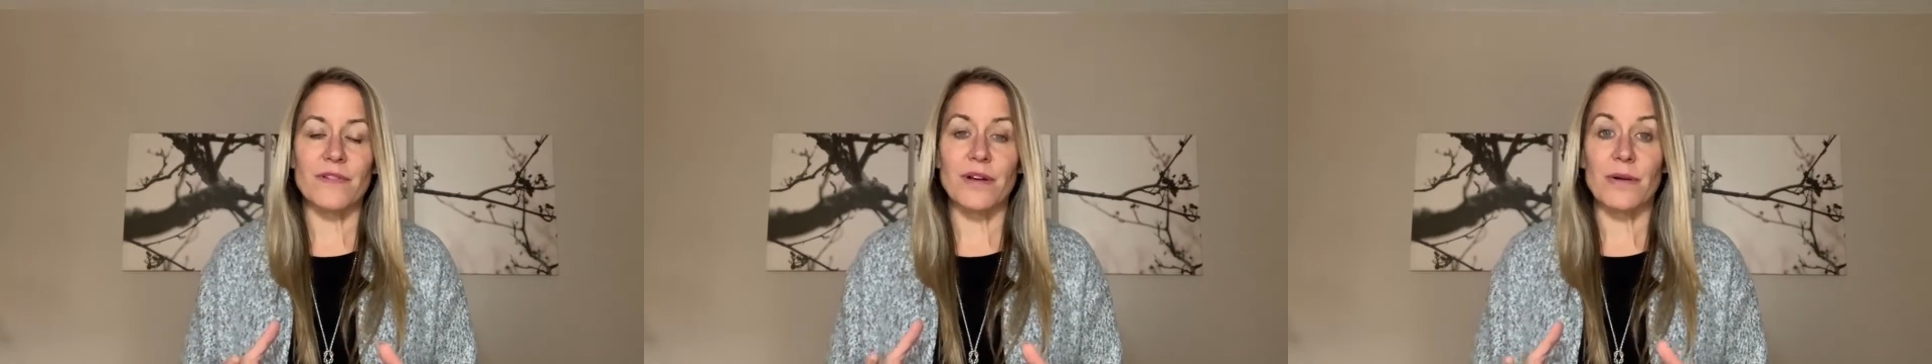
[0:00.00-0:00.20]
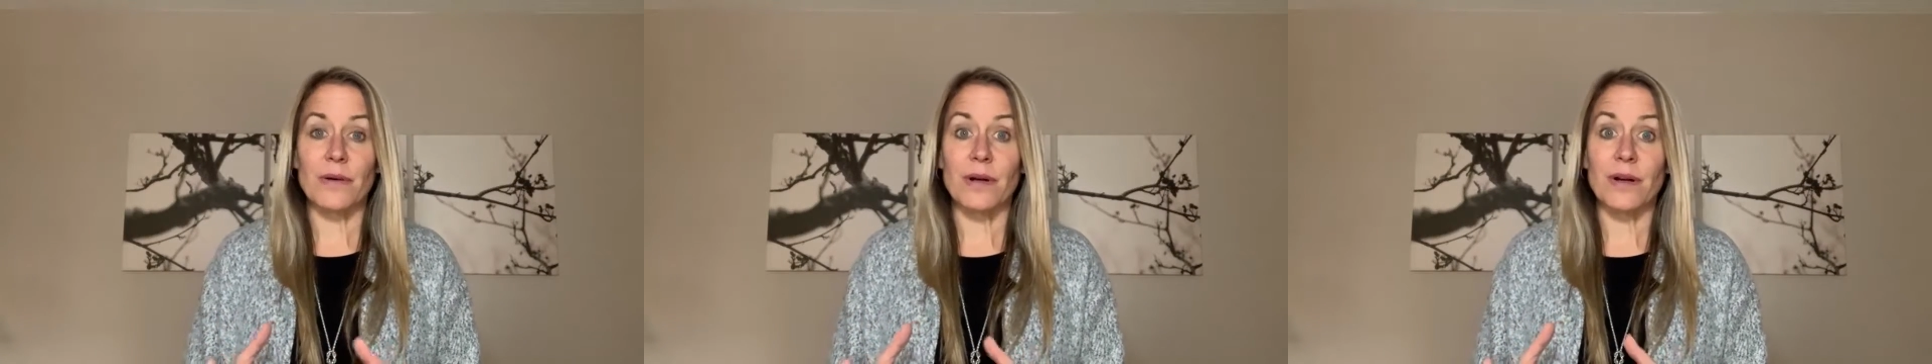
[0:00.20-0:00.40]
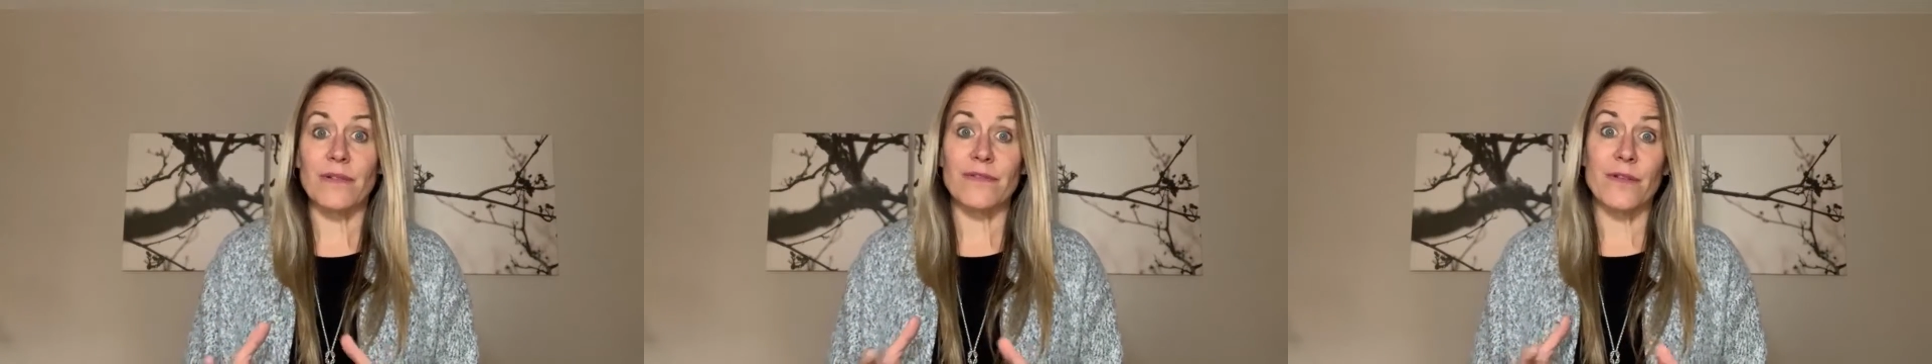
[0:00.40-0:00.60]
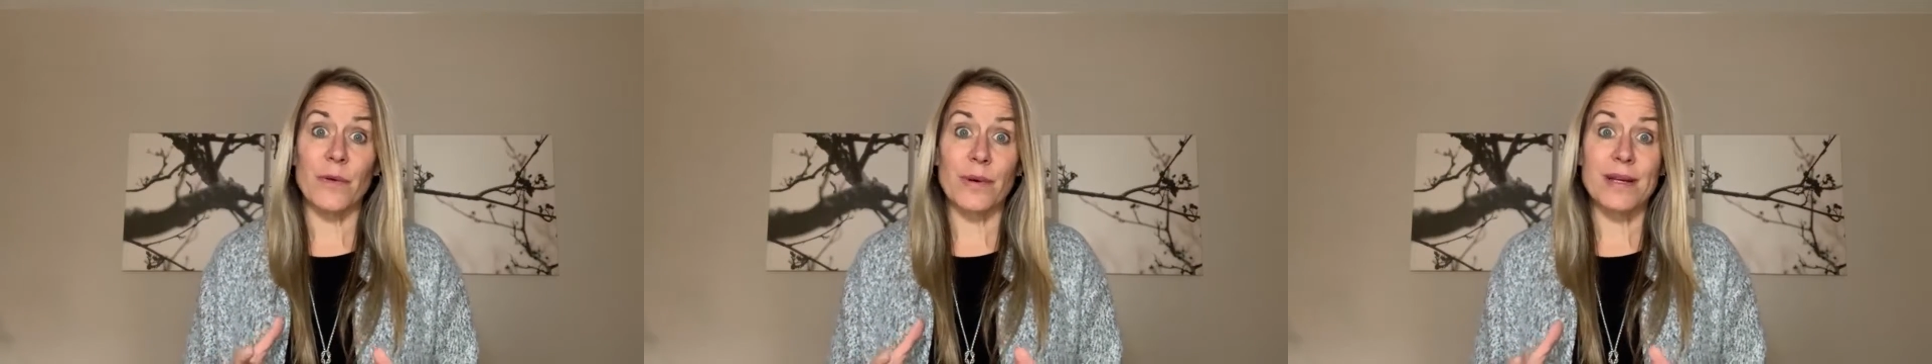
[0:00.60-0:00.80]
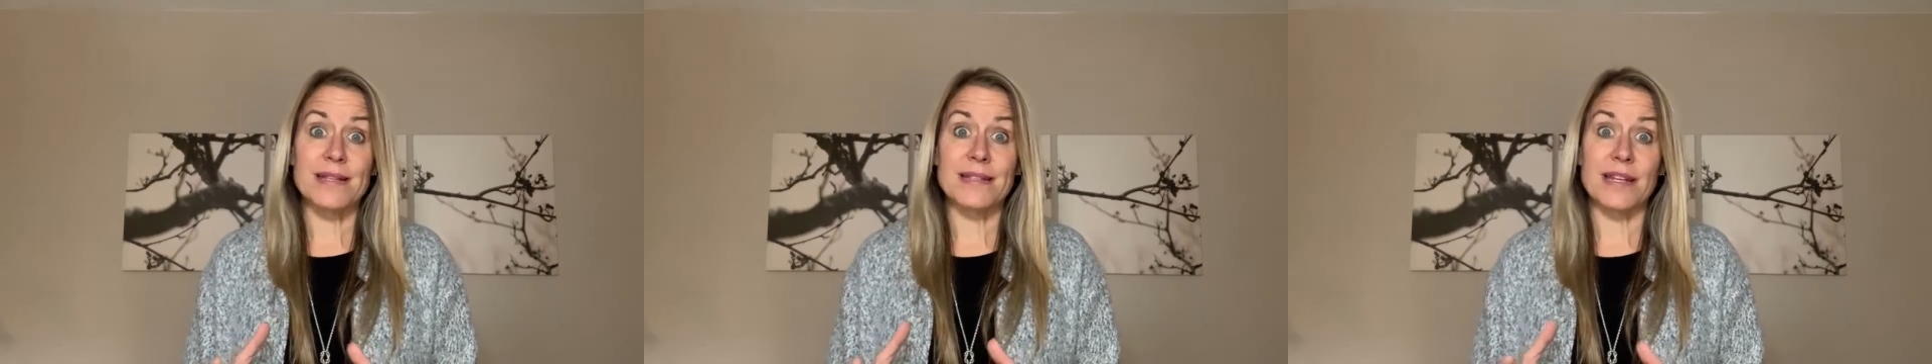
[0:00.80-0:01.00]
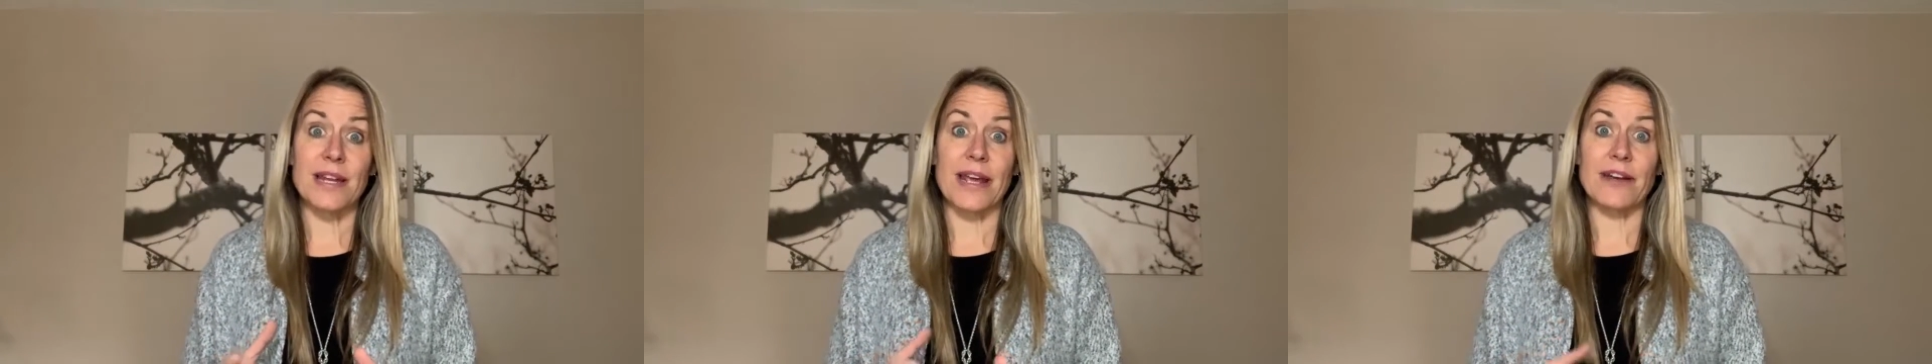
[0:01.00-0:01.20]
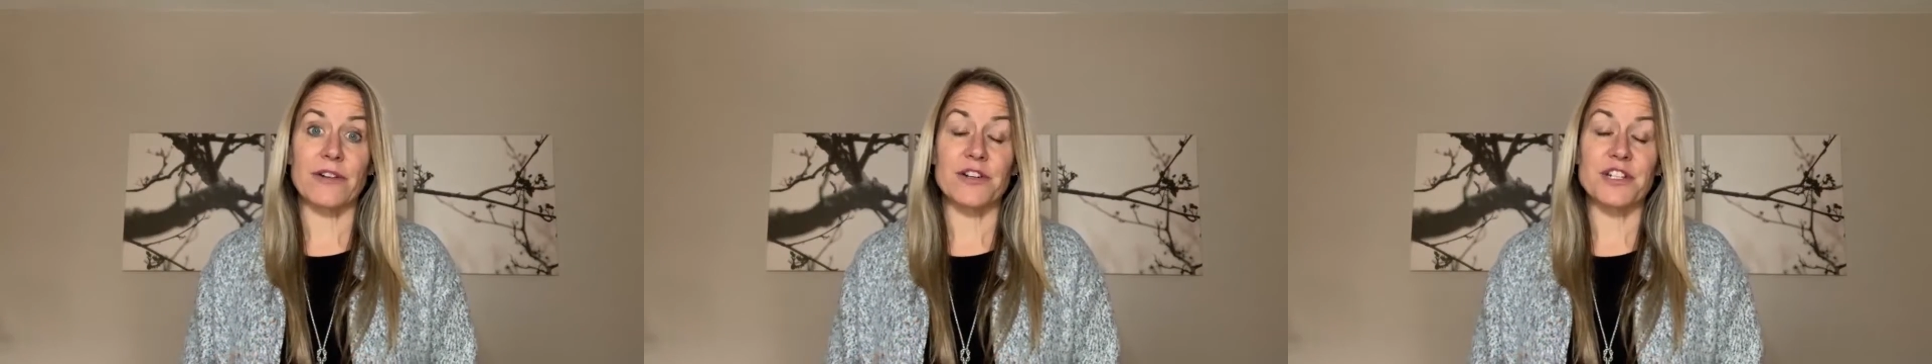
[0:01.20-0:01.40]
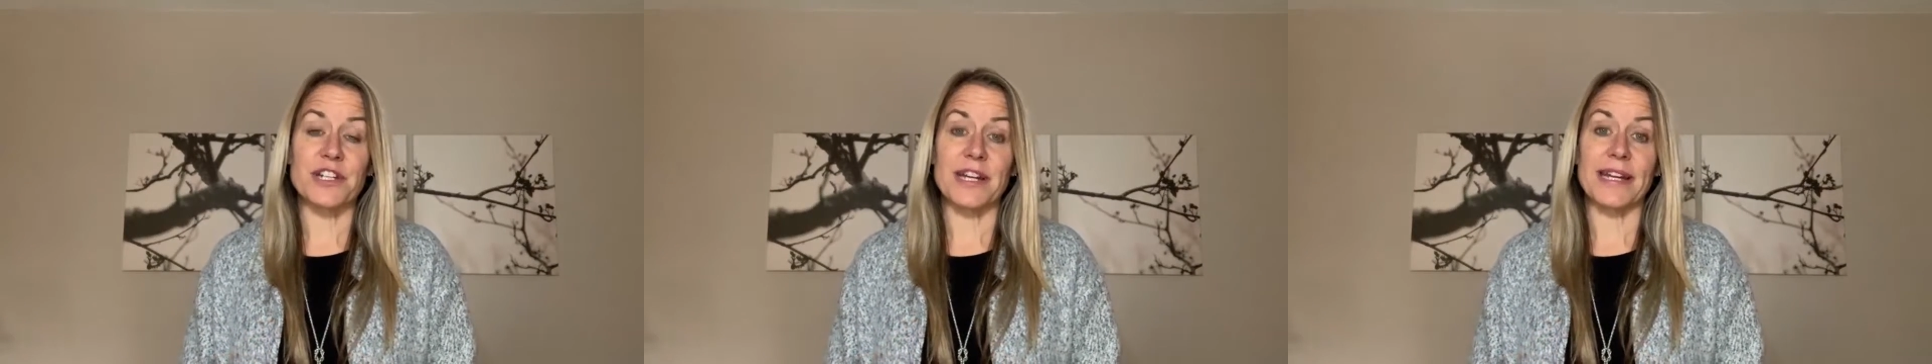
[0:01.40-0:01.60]
your focus and
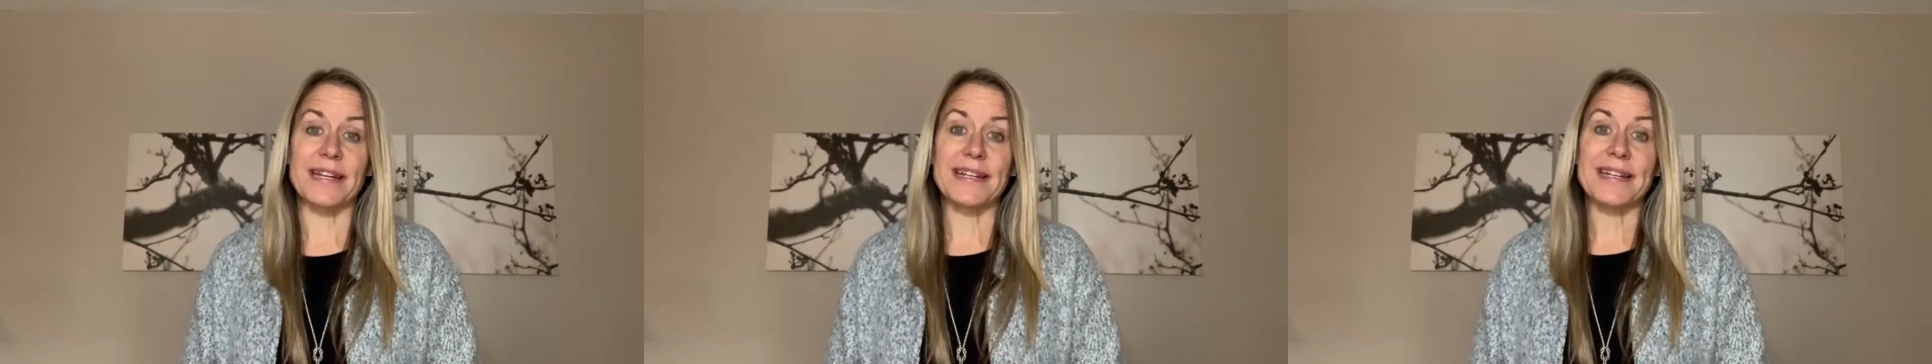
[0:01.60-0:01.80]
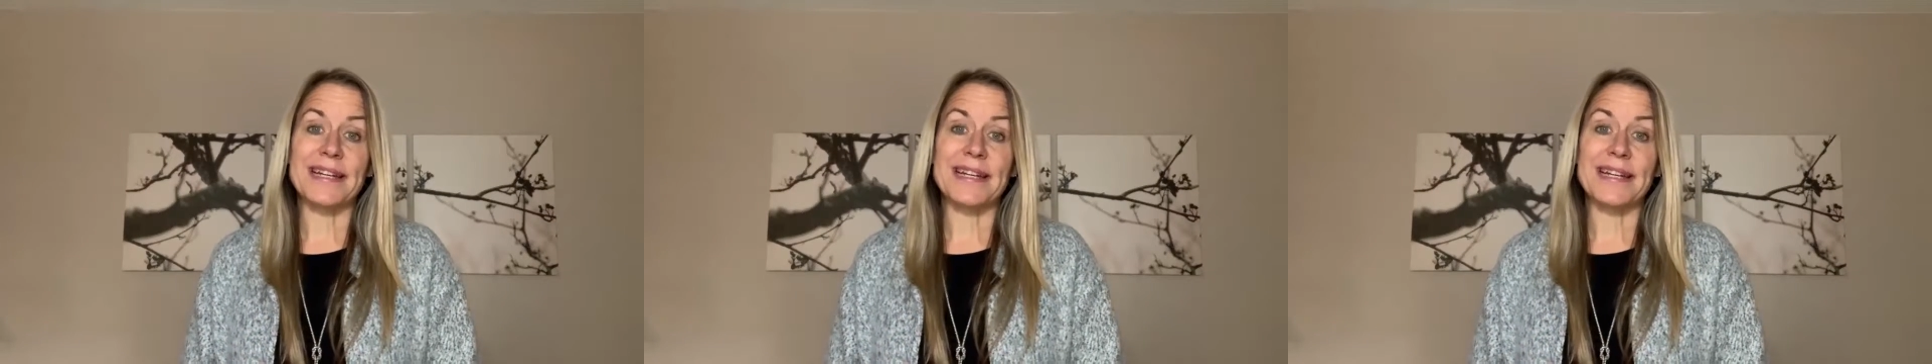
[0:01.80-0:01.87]
energy?